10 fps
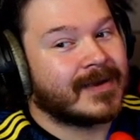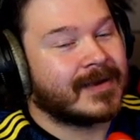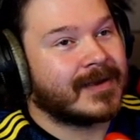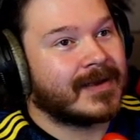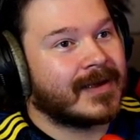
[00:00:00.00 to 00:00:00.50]

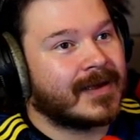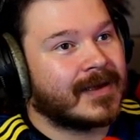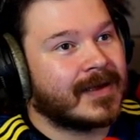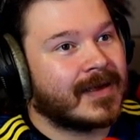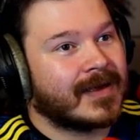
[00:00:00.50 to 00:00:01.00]

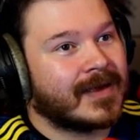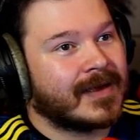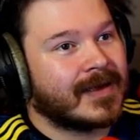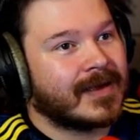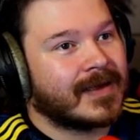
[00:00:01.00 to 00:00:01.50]

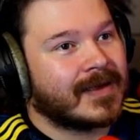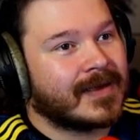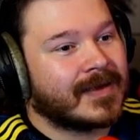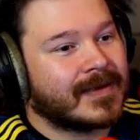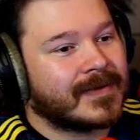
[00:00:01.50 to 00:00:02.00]

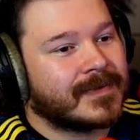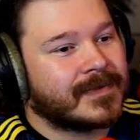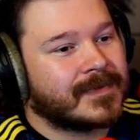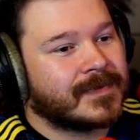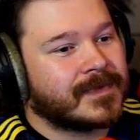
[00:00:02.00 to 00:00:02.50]
No one is speaking in this clip.